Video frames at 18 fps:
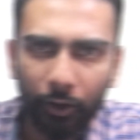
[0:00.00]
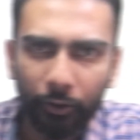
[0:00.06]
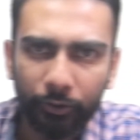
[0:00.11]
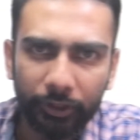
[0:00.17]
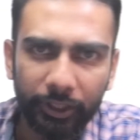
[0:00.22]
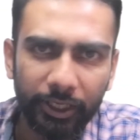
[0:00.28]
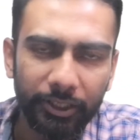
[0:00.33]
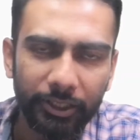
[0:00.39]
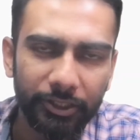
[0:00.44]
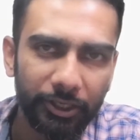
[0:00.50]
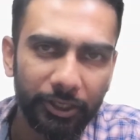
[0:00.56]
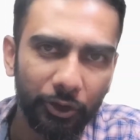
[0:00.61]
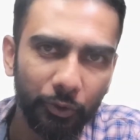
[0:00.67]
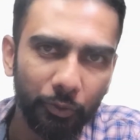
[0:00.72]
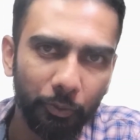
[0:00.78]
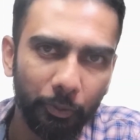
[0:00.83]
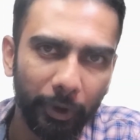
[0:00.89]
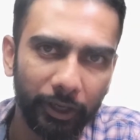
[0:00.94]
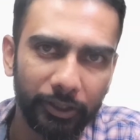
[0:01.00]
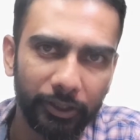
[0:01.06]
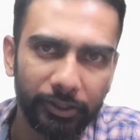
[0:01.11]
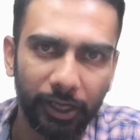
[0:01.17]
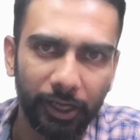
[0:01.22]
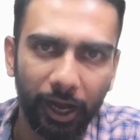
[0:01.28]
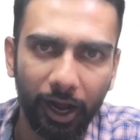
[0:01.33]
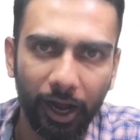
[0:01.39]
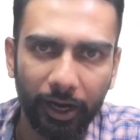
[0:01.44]
these equipments
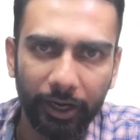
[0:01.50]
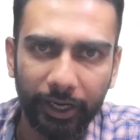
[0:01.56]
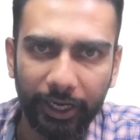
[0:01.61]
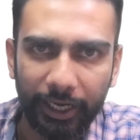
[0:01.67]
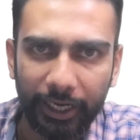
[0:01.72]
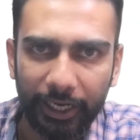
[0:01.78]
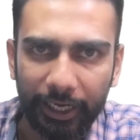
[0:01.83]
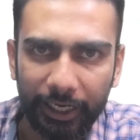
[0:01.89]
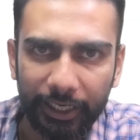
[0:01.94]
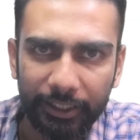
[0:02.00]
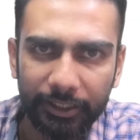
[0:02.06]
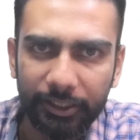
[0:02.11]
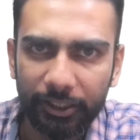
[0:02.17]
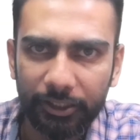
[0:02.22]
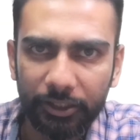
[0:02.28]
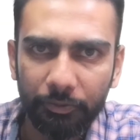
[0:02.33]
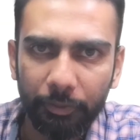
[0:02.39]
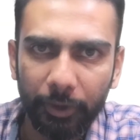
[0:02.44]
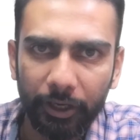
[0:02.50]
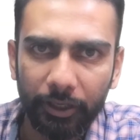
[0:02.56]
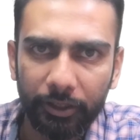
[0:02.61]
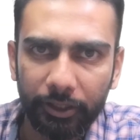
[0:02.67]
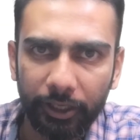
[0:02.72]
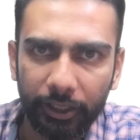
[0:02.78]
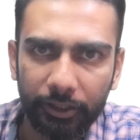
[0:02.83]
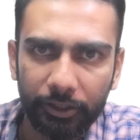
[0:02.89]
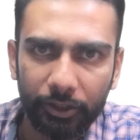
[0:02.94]
are
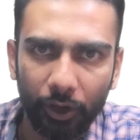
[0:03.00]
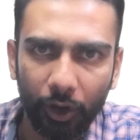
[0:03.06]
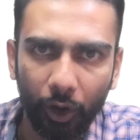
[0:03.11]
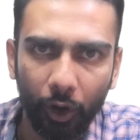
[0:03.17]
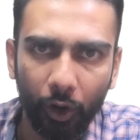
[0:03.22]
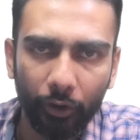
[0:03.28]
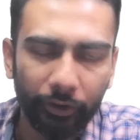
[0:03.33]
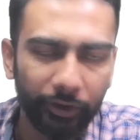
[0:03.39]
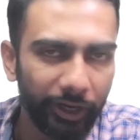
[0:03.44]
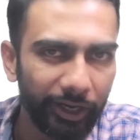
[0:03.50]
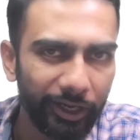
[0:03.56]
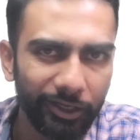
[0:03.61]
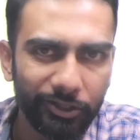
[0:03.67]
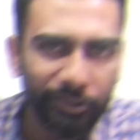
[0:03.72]
interdependent on each